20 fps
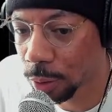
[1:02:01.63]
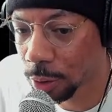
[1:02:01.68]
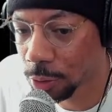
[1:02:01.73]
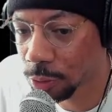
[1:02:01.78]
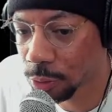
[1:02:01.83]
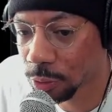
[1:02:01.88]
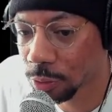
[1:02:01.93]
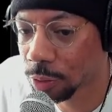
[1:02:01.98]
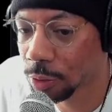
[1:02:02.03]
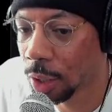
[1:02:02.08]

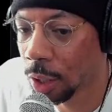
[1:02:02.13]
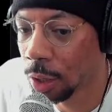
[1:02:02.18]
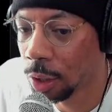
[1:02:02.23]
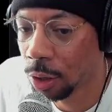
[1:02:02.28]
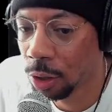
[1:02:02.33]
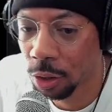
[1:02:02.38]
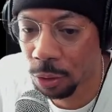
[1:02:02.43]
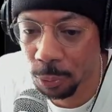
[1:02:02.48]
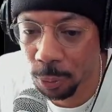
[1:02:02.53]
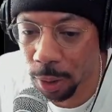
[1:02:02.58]
This is
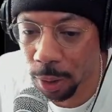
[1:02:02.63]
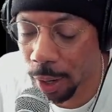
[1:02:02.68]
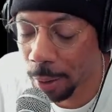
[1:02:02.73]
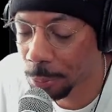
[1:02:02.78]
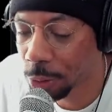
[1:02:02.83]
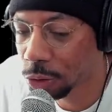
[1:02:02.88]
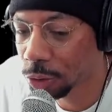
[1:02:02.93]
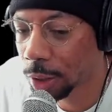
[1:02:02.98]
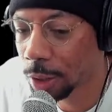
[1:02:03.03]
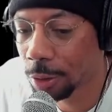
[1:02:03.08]
what I've
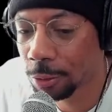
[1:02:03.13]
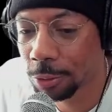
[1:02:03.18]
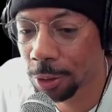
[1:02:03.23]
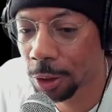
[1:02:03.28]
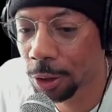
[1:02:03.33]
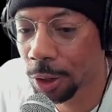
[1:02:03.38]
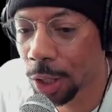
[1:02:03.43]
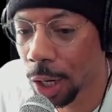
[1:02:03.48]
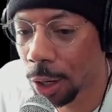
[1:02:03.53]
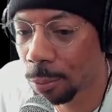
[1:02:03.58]
been trying to
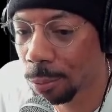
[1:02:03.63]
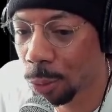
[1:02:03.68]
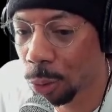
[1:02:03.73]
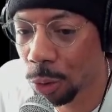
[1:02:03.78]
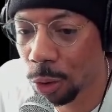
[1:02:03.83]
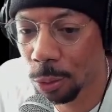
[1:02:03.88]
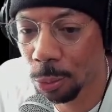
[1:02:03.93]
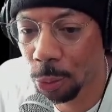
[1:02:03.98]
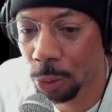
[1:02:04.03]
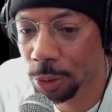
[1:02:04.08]
figure out,
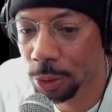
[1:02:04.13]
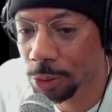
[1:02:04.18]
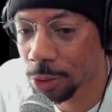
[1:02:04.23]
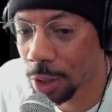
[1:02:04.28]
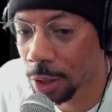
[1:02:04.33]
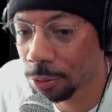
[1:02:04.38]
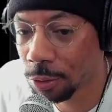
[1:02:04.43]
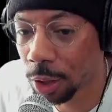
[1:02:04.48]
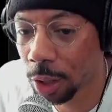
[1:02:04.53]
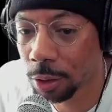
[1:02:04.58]
more and more
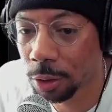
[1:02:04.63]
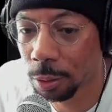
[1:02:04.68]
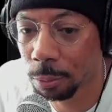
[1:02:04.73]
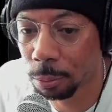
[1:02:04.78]
stuff. You got the